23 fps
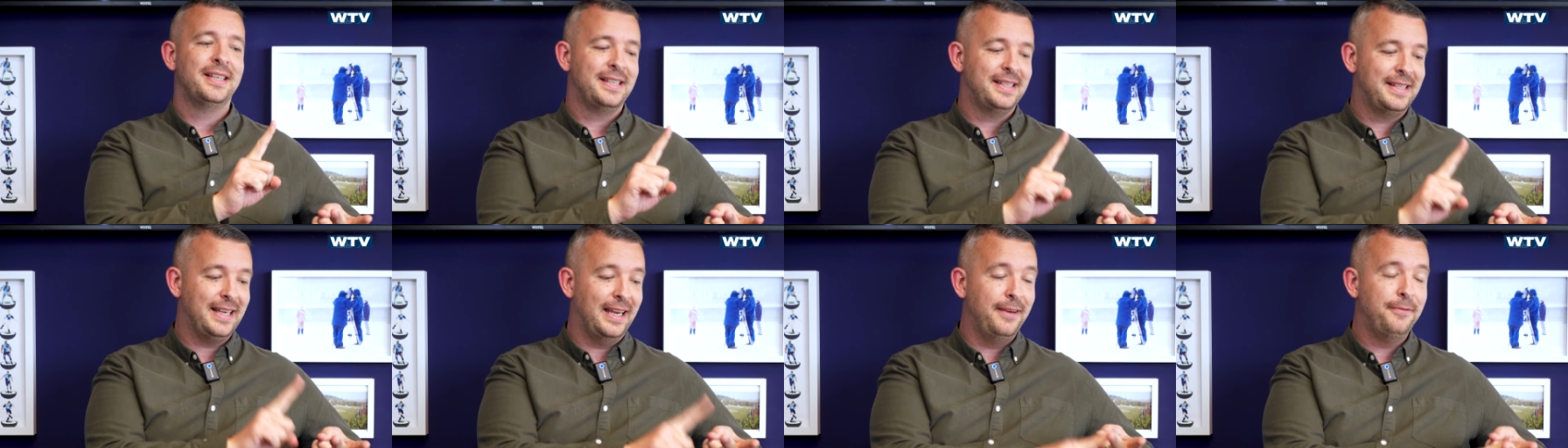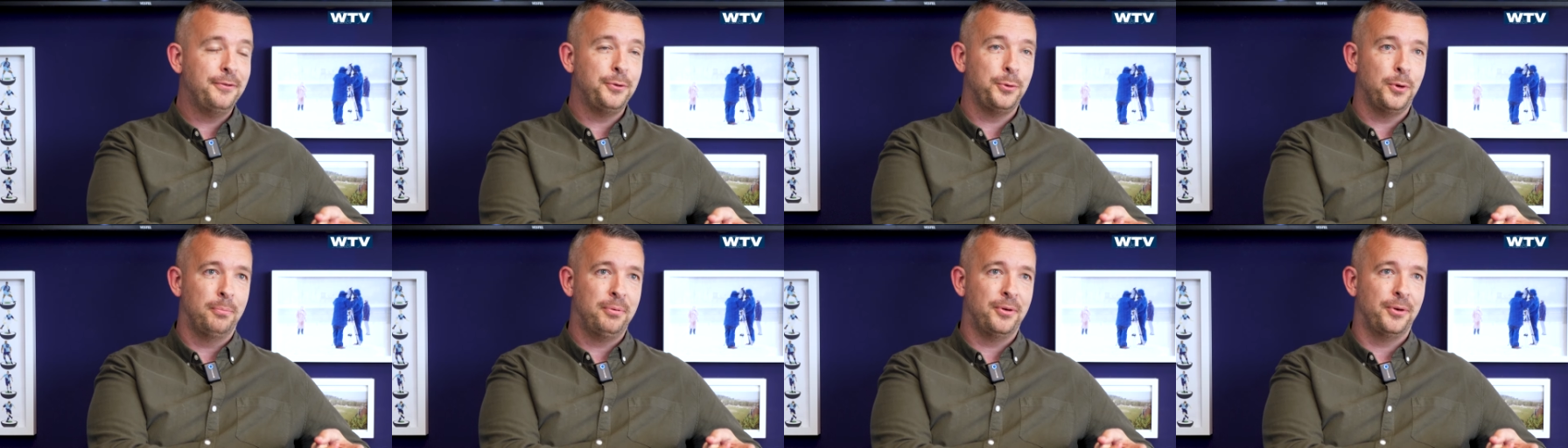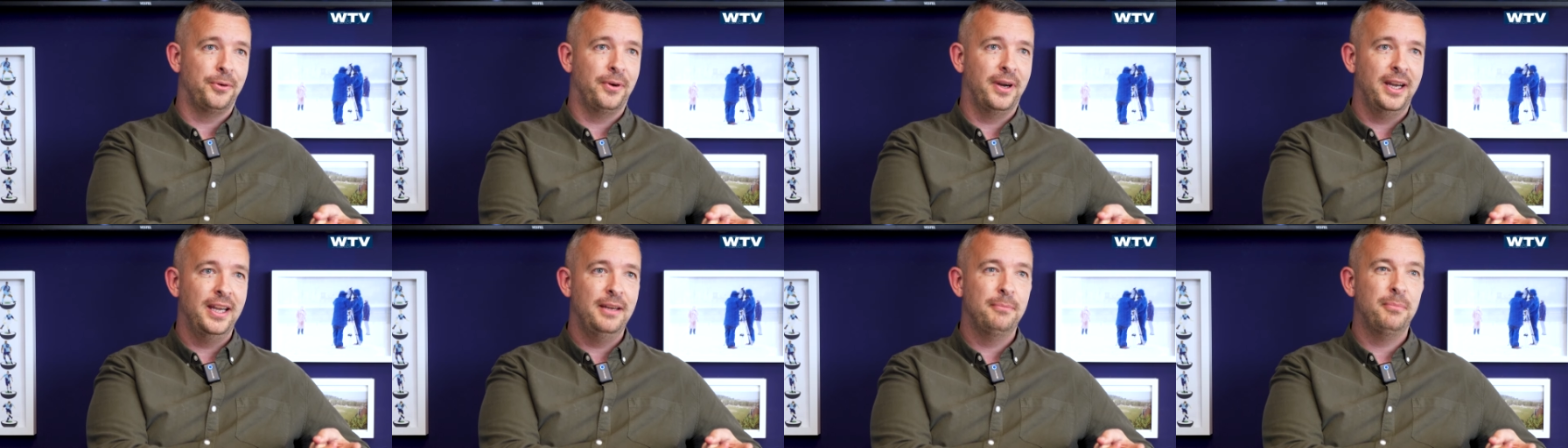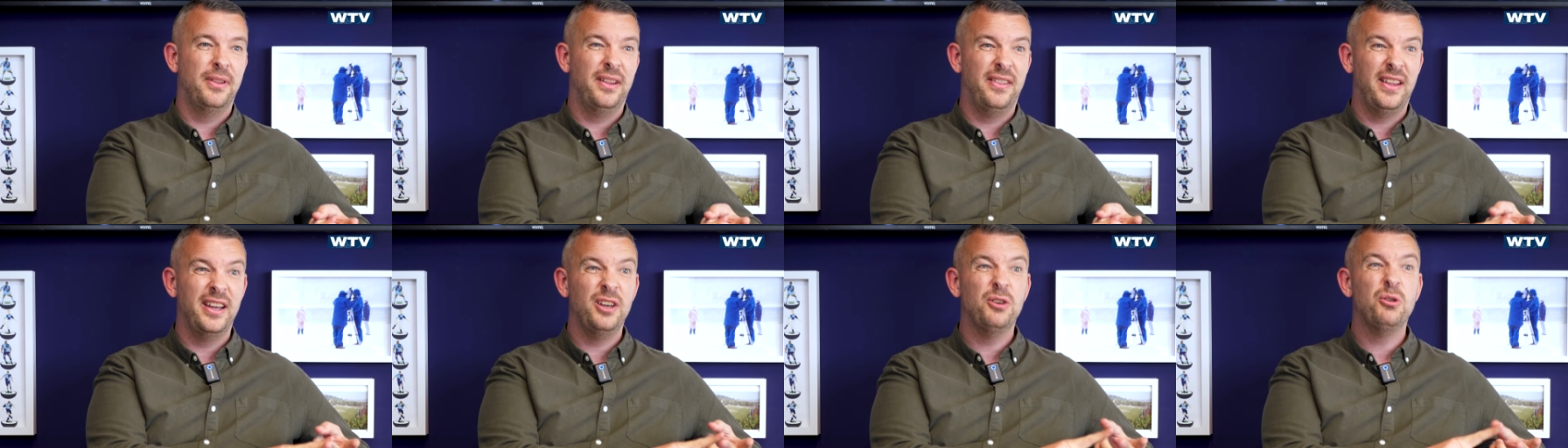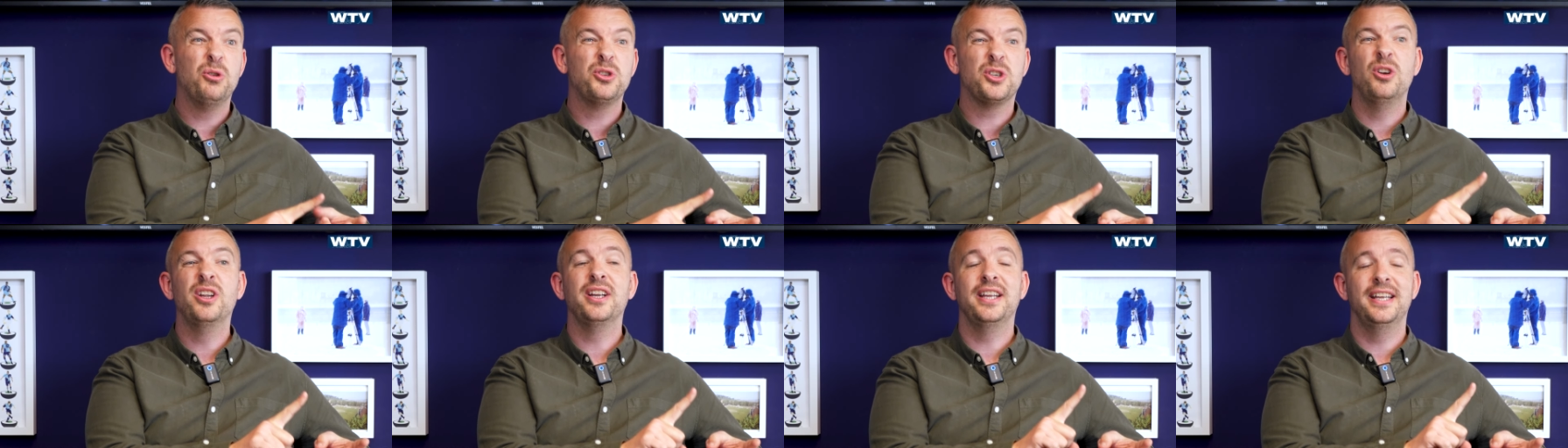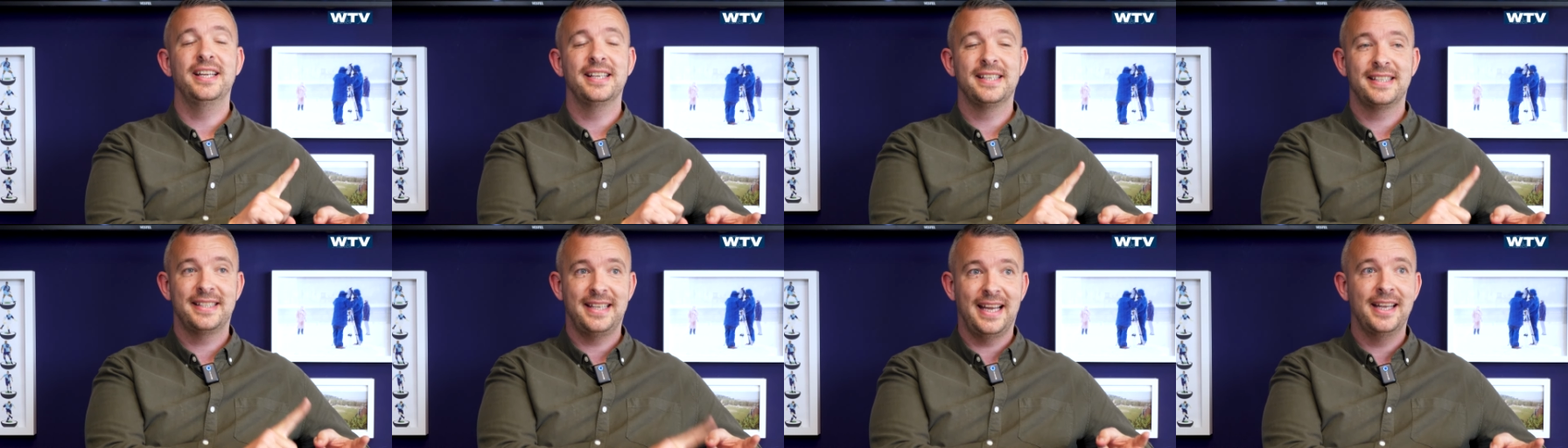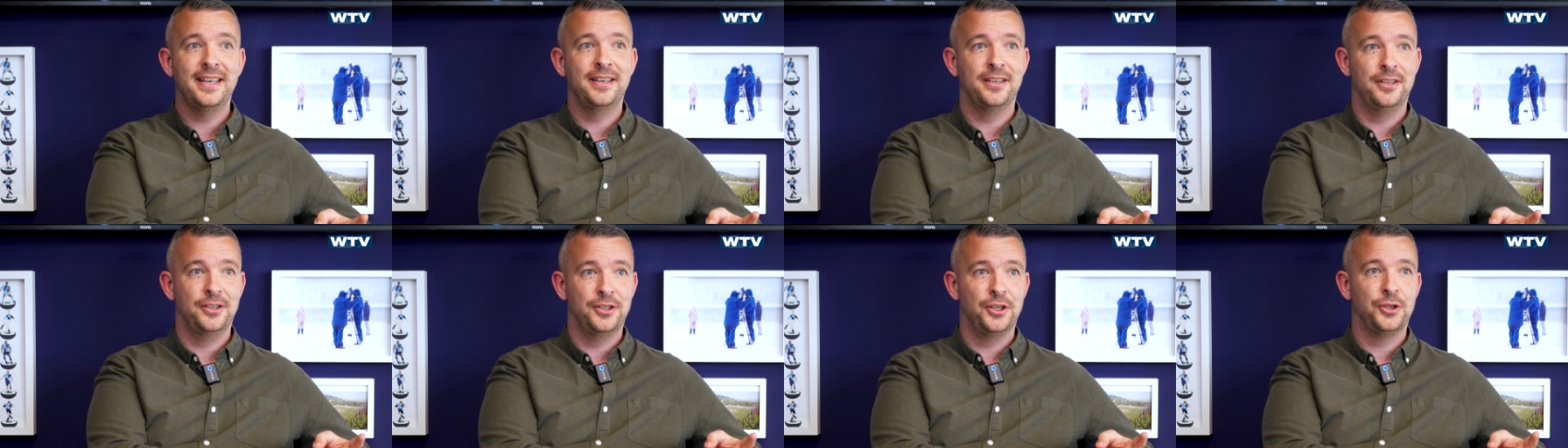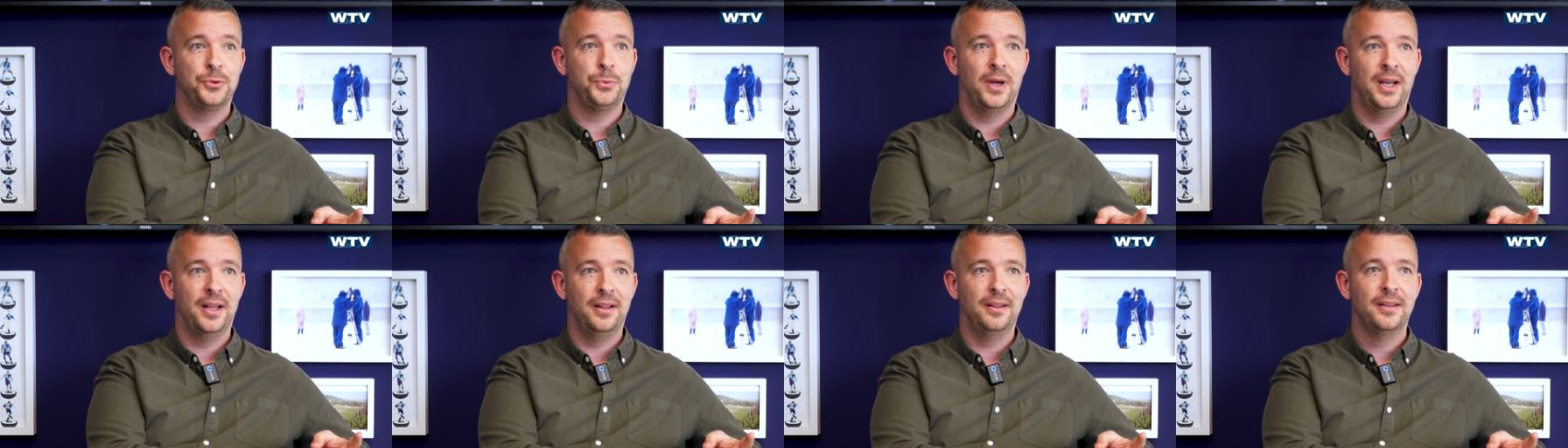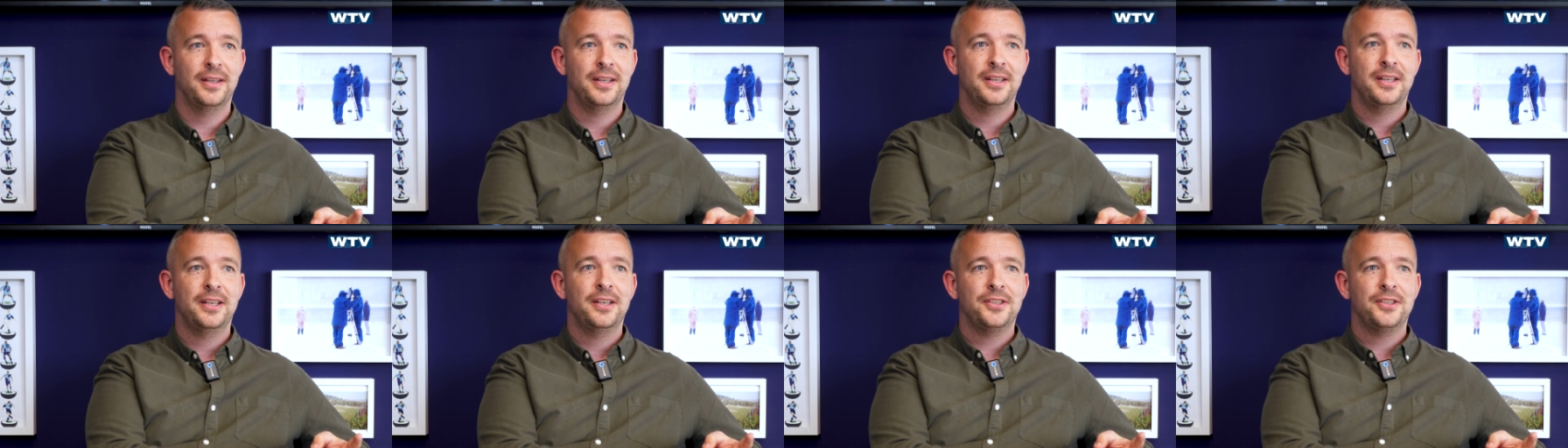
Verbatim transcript: safe to operate, but then they also look at your standards as well.